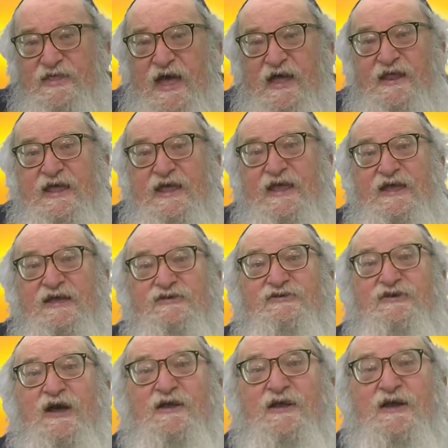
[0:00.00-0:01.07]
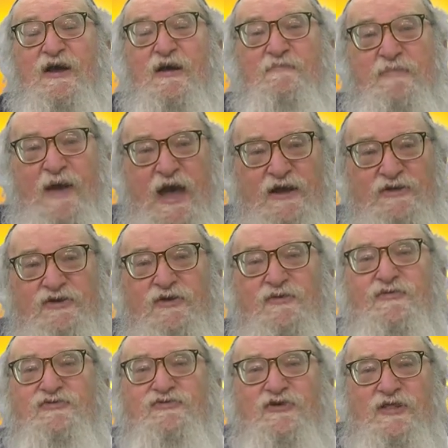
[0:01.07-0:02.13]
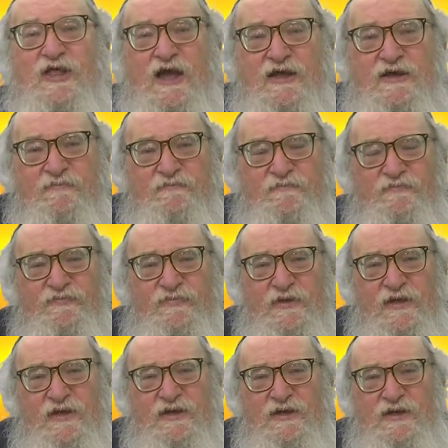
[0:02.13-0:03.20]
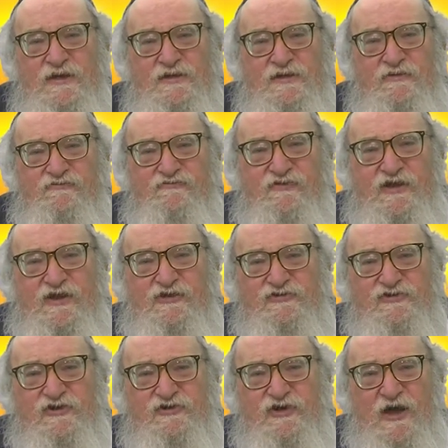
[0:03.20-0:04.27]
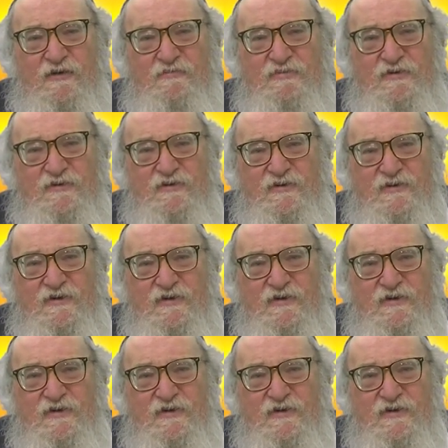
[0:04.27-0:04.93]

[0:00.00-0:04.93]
that he is going to come back to Yerushalayim to finish the job.